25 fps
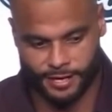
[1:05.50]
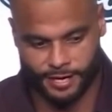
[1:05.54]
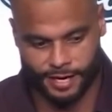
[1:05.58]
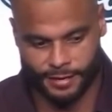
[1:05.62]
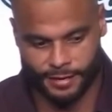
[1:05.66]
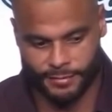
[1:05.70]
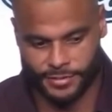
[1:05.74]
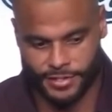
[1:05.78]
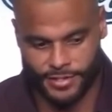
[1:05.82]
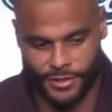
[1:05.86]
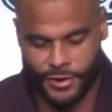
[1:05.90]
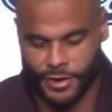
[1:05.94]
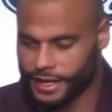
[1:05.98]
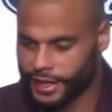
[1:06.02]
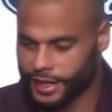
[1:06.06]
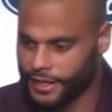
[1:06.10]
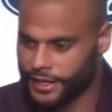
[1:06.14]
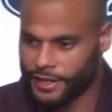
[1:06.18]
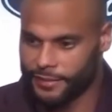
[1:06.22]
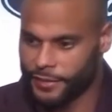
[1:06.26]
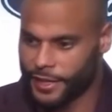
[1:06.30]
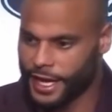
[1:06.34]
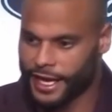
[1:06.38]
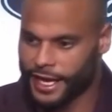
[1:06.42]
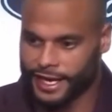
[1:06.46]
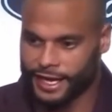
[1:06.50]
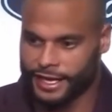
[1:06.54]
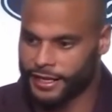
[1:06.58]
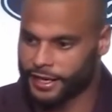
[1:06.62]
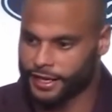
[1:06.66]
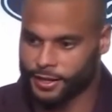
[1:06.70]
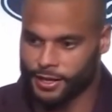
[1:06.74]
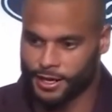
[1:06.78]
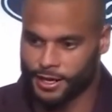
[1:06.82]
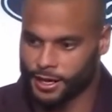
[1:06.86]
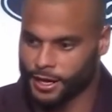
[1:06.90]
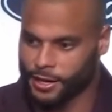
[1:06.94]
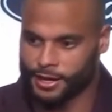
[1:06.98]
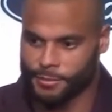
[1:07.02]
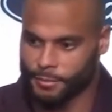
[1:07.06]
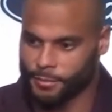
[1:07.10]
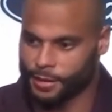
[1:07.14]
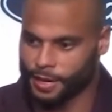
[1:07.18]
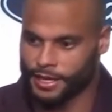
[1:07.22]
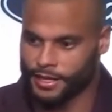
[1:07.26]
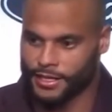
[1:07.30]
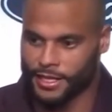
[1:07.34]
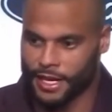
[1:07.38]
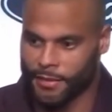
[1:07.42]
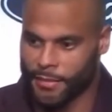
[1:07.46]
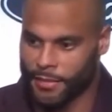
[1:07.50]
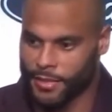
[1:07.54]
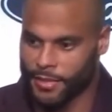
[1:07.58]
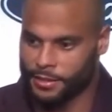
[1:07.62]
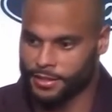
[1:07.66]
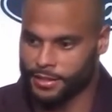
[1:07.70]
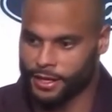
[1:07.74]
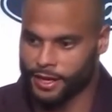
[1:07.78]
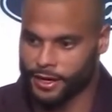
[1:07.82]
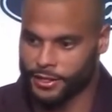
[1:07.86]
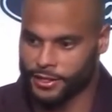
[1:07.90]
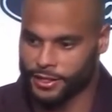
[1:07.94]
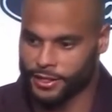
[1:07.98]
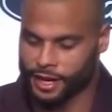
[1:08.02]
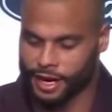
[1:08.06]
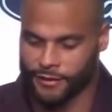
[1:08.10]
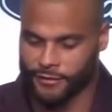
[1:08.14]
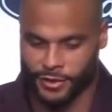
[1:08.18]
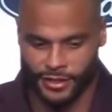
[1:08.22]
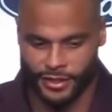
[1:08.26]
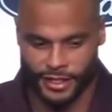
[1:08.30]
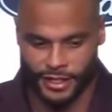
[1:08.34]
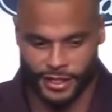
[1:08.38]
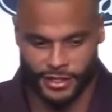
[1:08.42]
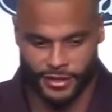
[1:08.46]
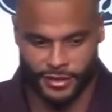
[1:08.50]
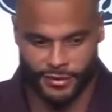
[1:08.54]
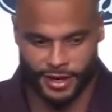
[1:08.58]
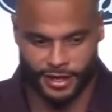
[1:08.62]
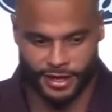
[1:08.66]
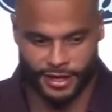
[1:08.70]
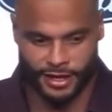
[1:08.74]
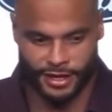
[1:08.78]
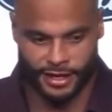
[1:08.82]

I'm still going to get paid. Might get a massage after this, quite